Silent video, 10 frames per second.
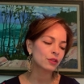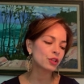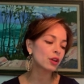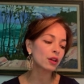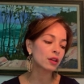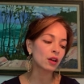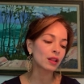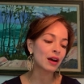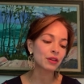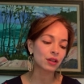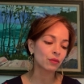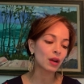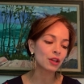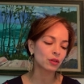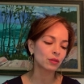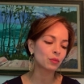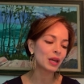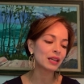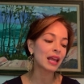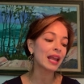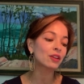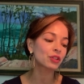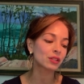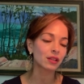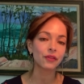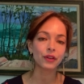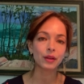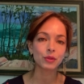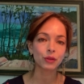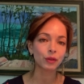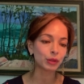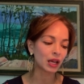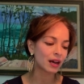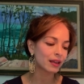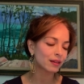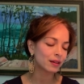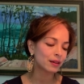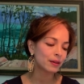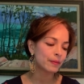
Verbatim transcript: She got it all out in a rush and waited anxiously for him to reply.